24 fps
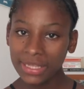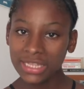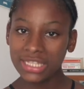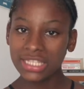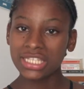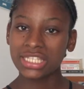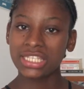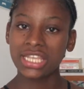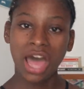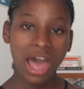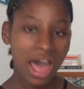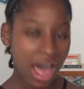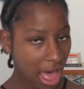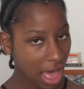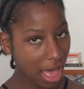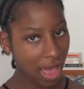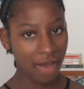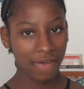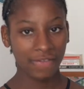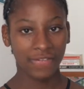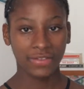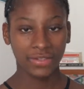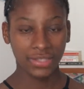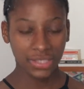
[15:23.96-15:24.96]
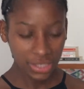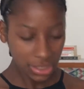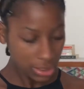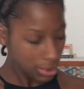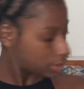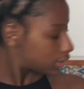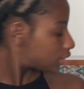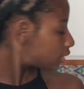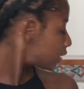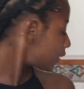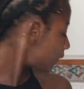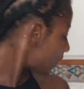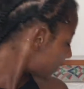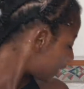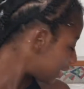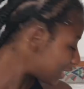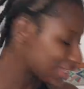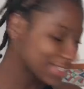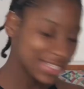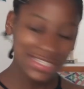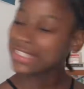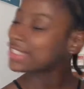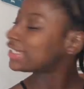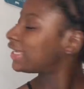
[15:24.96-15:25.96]
soft. So
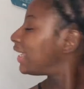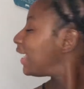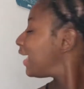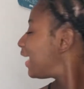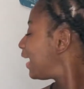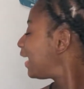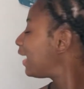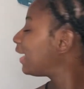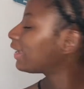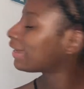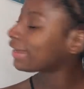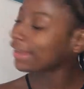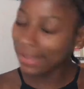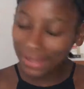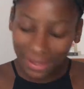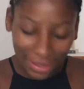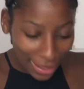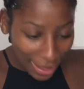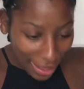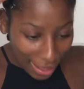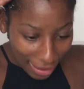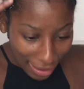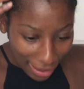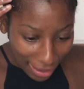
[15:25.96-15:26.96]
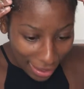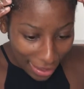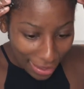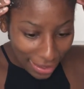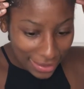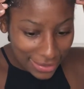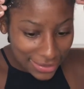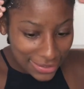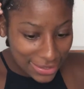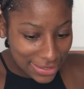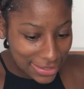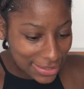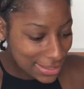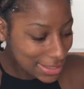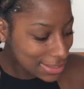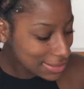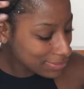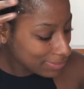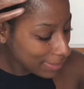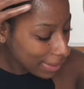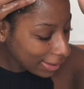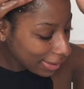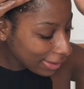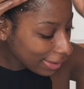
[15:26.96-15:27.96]
this is it, guys. This is
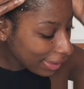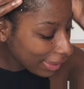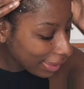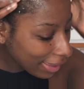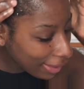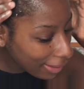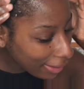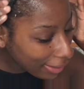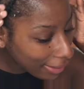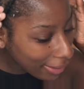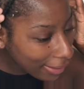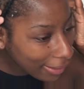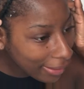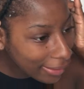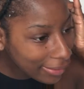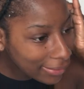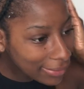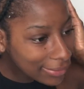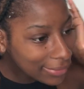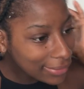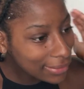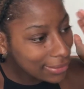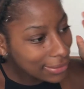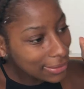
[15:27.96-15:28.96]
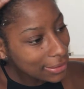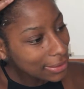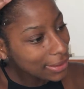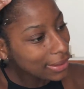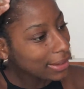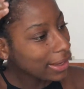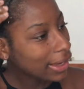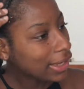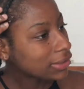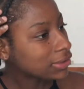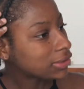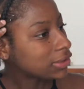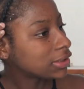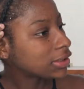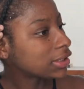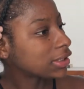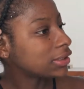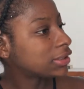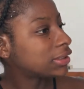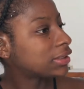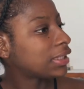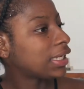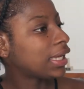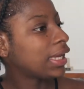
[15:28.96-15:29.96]
my hair. As you
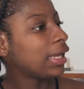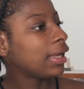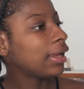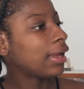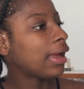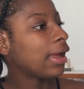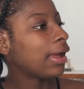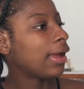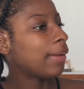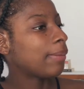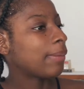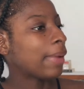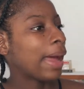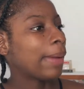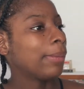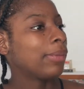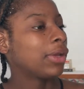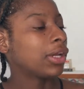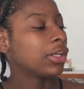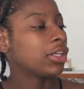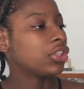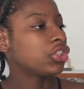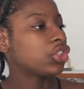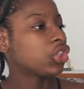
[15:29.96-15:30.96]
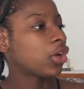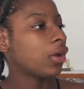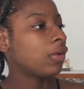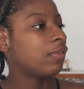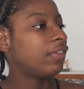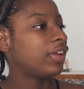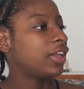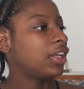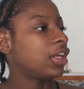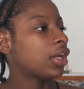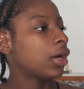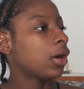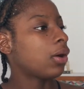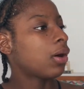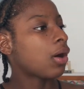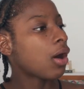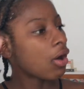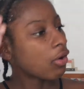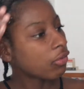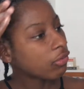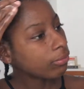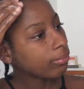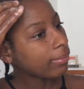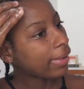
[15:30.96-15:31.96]
can see, I'm gonna show a video
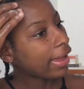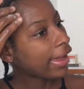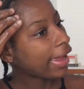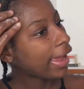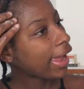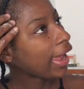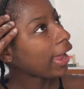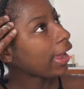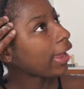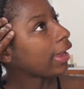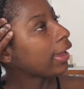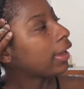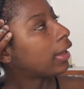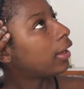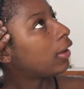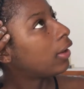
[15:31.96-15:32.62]
of my